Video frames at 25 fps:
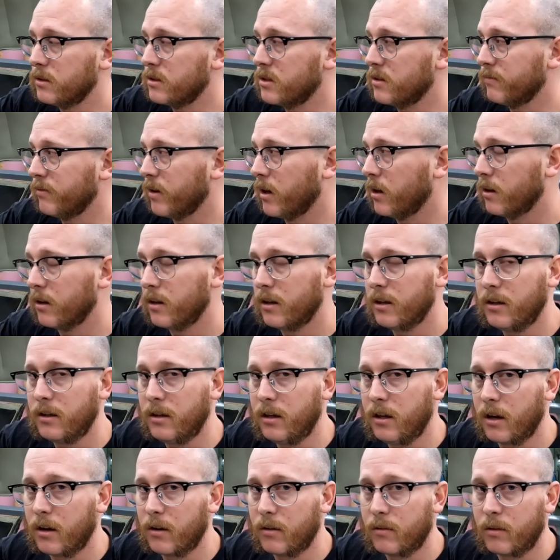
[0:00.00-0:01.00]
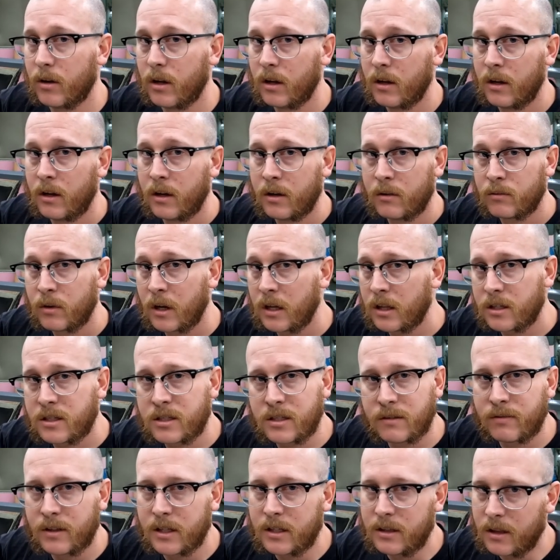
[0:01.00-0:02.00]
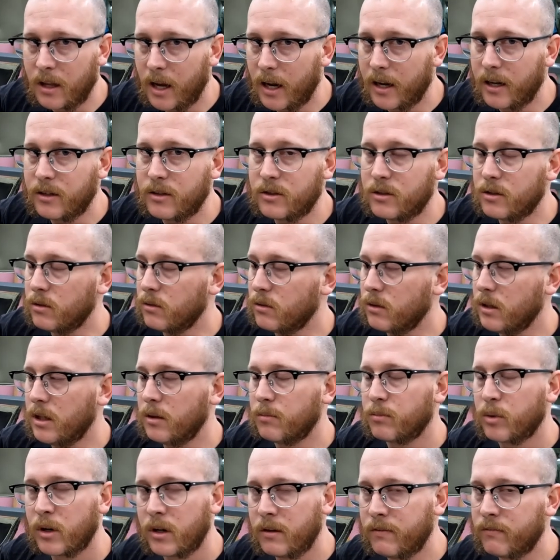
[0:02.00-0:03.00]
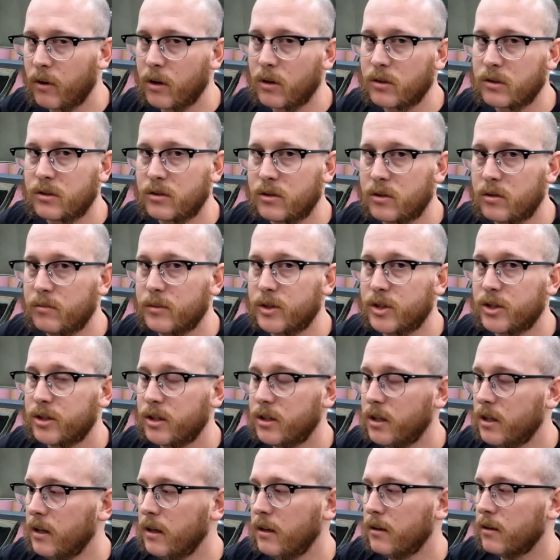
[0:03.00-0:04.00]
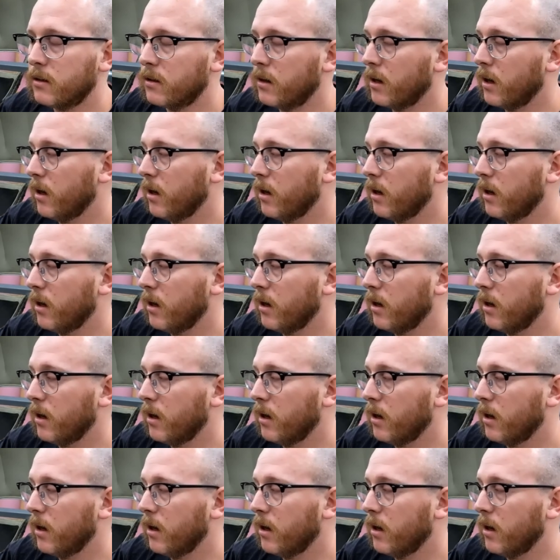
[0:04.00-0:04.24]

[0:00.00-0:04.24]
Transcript: It's a very, you know, relatively light duty, pretty versatile machine.